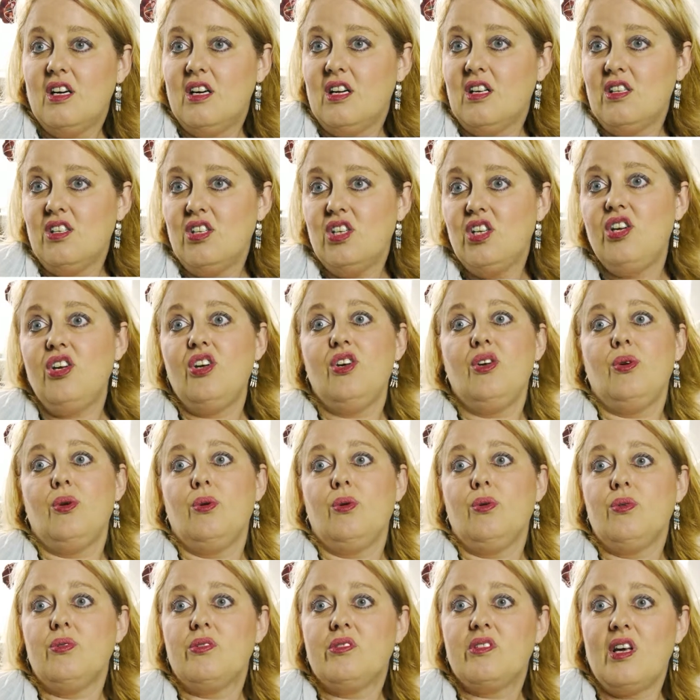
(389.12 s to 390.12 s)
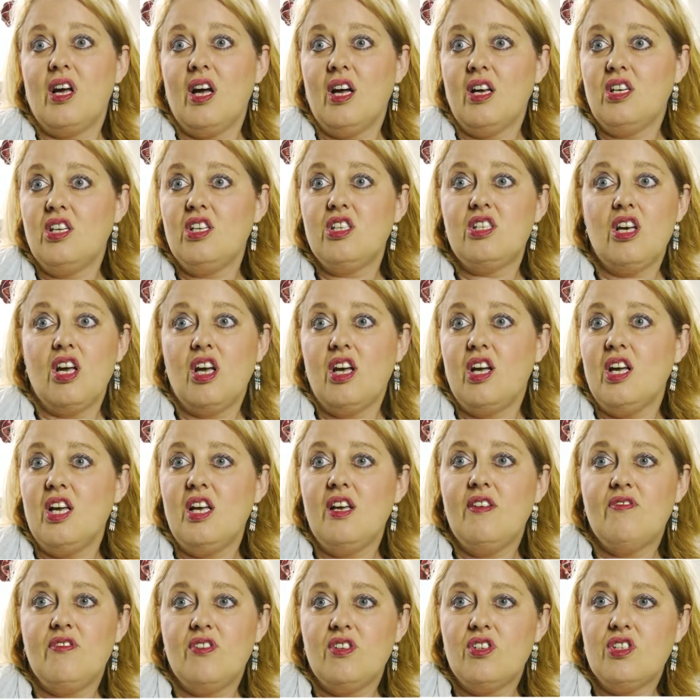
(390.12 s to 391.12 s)
and use, and you don't
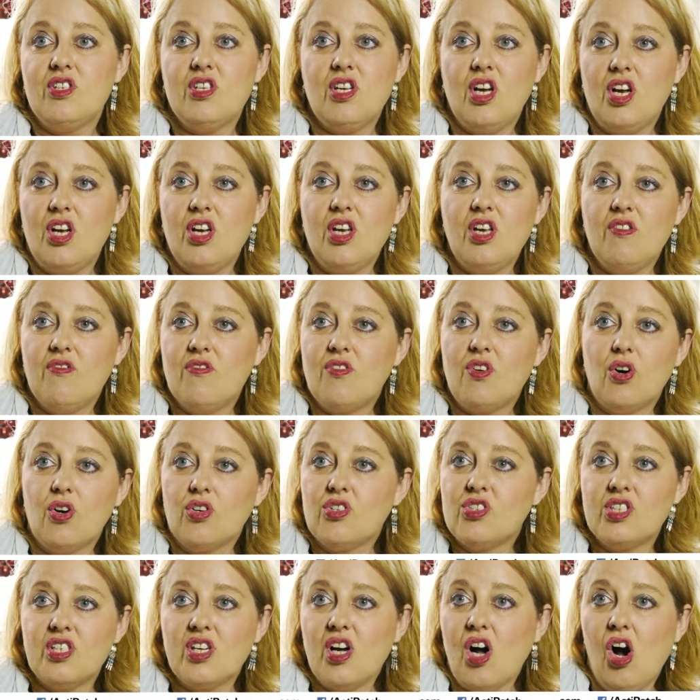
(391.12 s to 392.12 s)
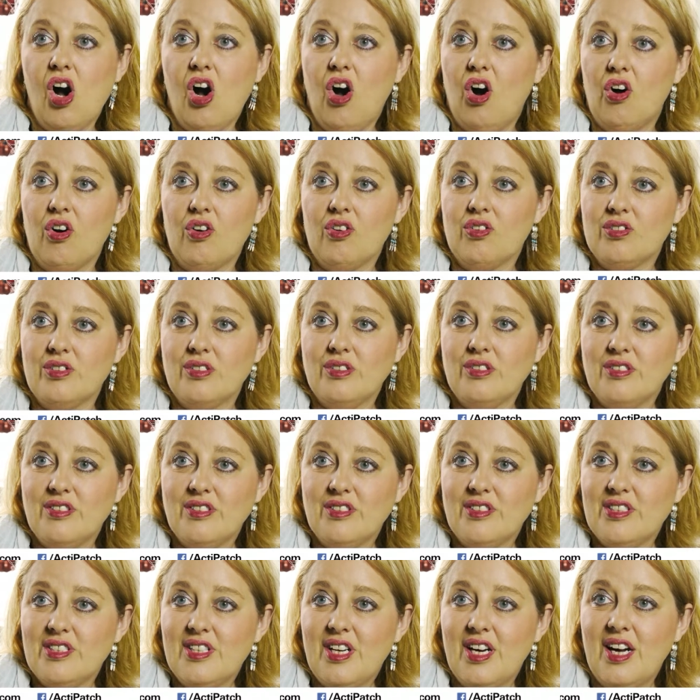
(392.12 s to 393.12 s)
even know you've got it on,
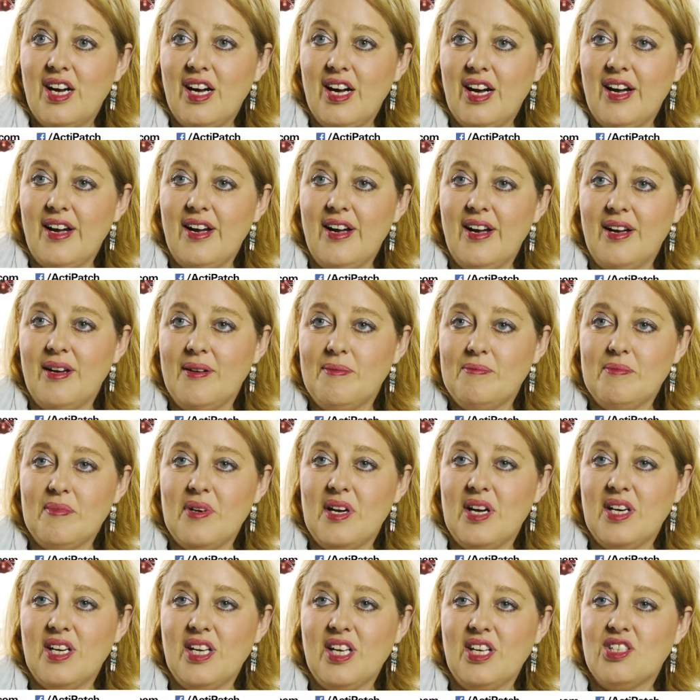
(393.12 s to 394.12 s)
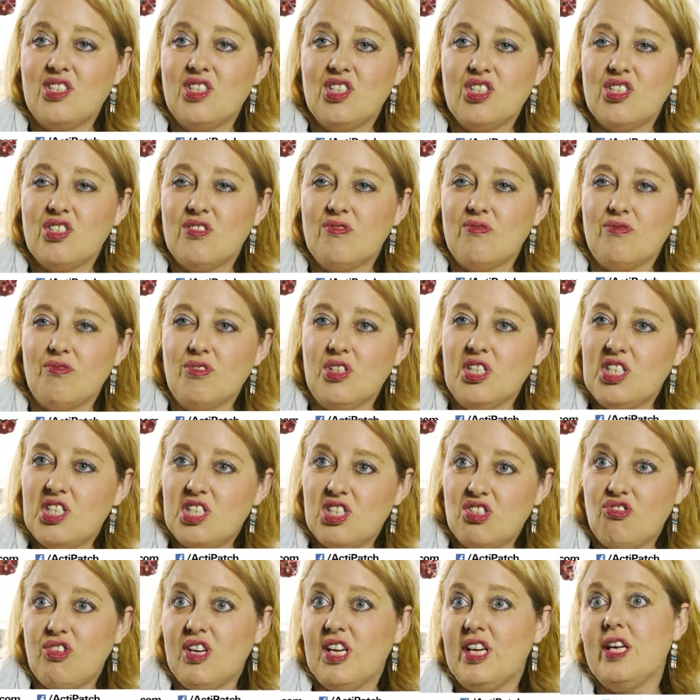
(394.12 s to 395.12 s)
and it doesn't
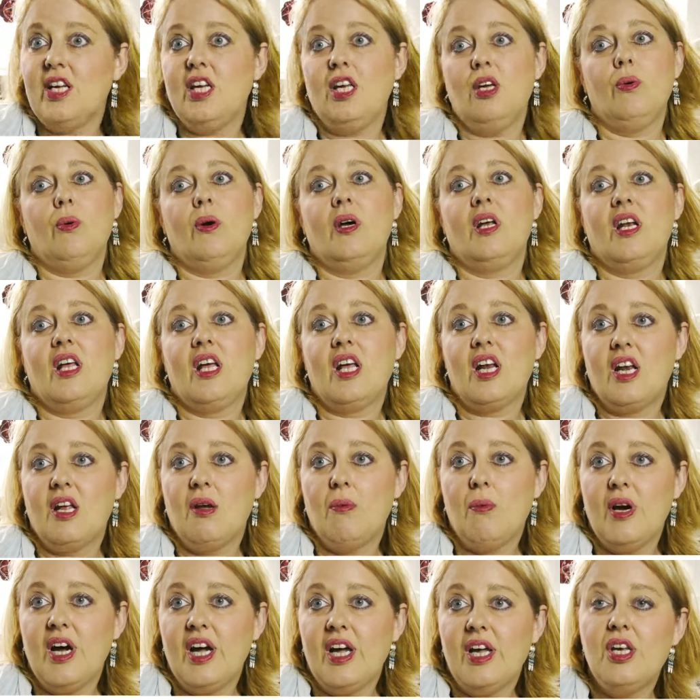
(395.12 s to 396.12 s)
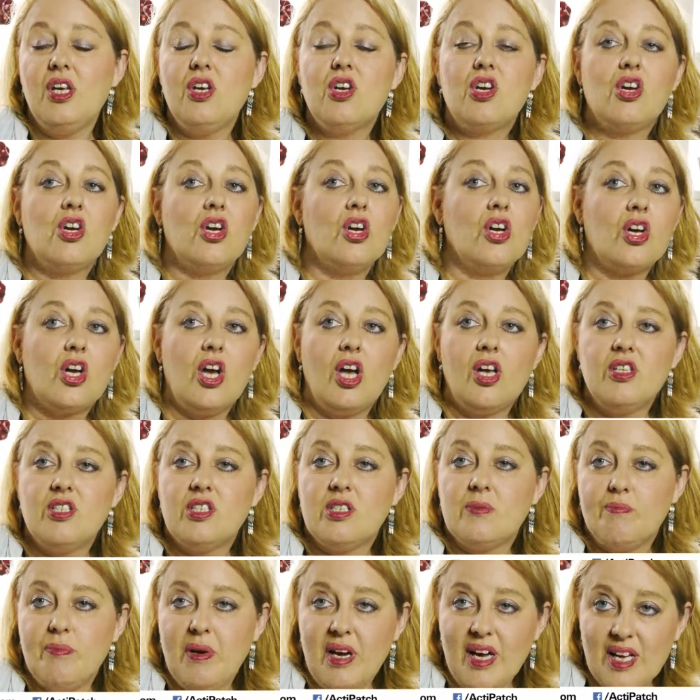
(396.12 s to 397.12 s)
restrict you in any way. You can go
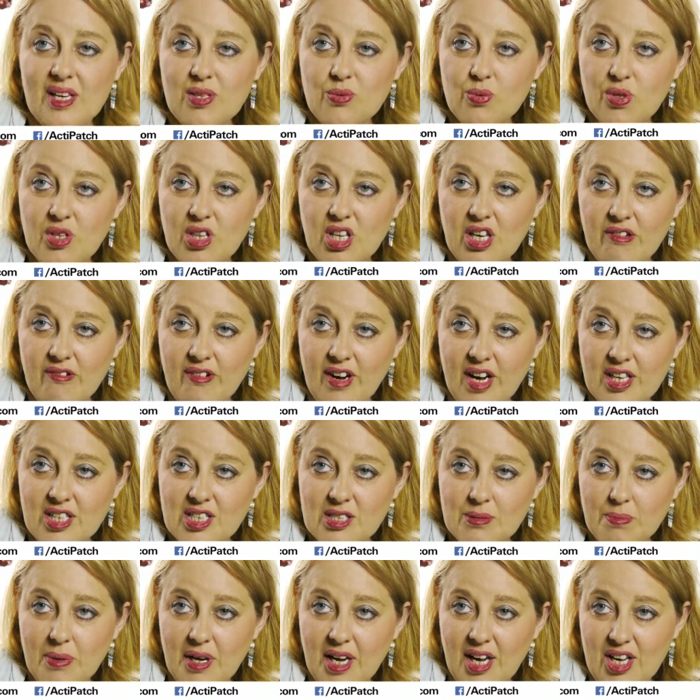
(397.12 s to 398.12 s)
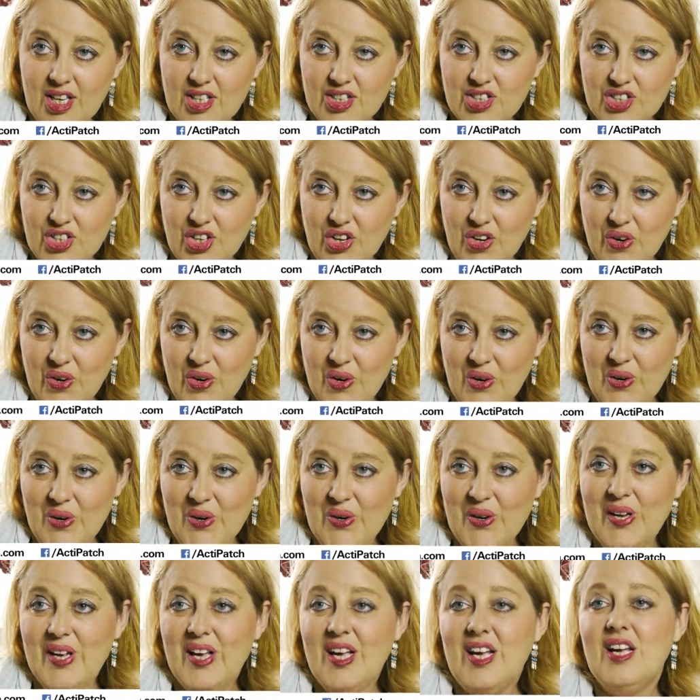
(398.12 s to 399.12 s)
to bed with your ACTIPATCH
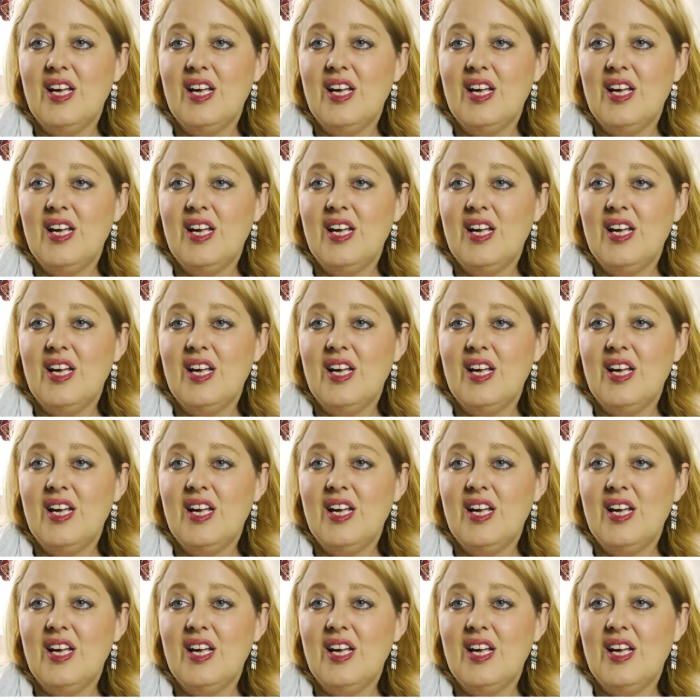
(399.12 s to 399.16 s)
on,